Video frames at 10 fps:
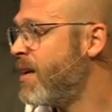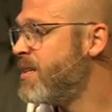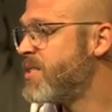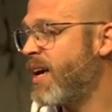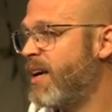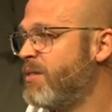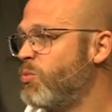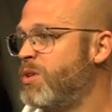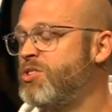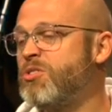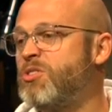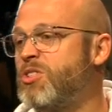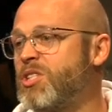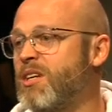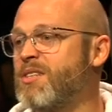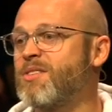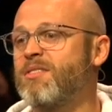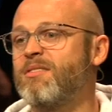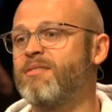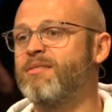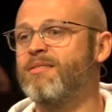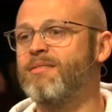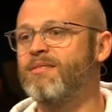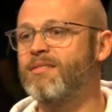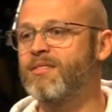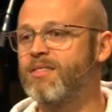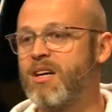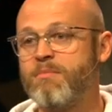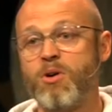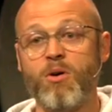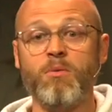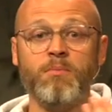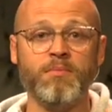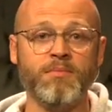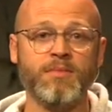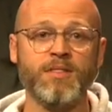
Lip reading: And he's saying, would you just come home?